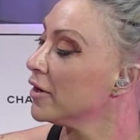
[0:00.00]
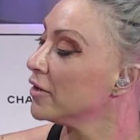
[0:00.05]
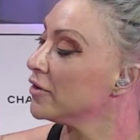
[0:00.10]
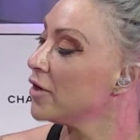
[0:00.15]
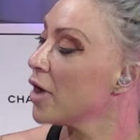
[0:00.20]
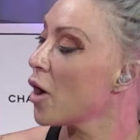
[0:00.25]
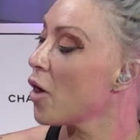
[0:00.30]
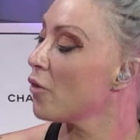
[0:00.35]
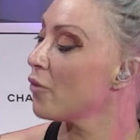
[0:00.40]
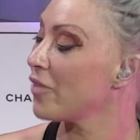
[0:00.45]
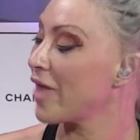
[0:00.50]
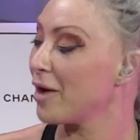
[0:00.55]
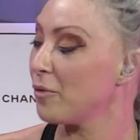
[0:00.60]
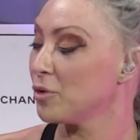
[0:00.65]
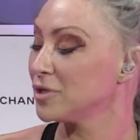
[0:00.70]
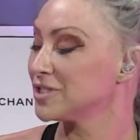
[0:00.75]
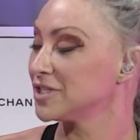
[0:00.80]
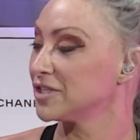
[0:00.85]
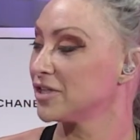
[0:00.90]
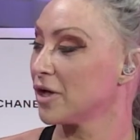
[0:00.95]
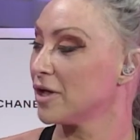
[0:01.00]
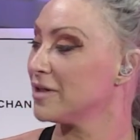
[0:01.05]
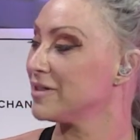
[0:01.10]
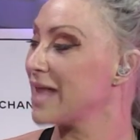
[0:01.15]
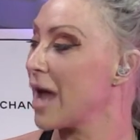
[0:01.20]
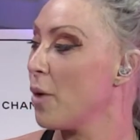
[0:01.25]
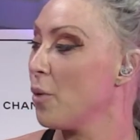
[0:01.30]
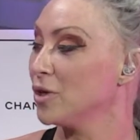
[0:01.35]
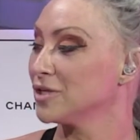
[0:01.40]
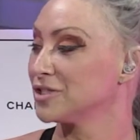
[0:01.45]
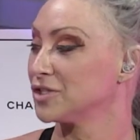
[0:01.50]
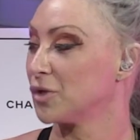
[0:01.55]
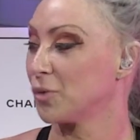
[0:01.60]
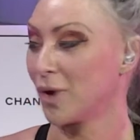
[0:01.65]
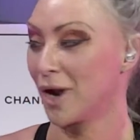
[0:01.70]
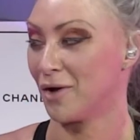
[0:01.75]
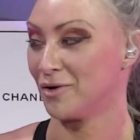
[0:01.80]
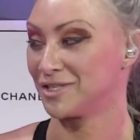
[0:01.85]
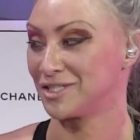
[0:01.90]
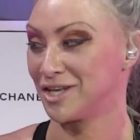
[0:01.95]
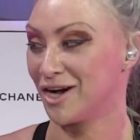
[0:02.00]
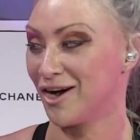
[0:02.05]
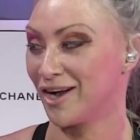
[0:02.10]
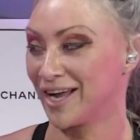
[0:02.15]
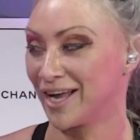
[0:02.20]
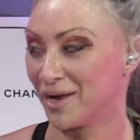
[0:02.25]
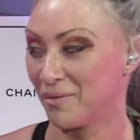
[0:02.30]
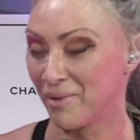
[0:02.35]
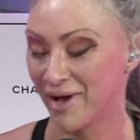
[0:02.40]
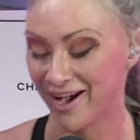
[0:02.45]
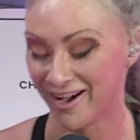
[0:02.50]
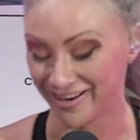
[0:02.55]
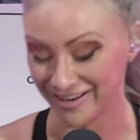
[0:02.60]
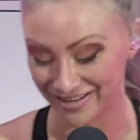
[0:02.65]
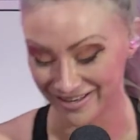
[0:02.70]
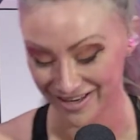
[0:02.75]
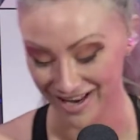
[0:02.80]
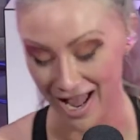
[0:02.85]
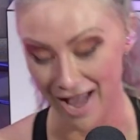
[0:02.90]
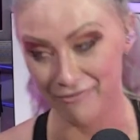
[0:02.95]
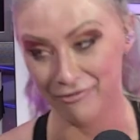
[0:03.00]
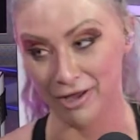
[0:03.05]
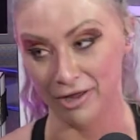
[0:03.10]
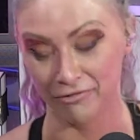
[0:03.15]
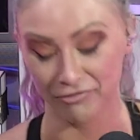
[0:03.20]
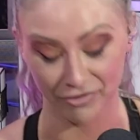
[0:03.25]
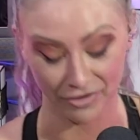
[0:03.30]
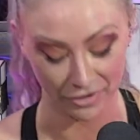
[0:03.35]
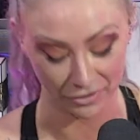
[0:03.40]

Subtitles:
No, that wasn't the one I was talking about. I've got a few.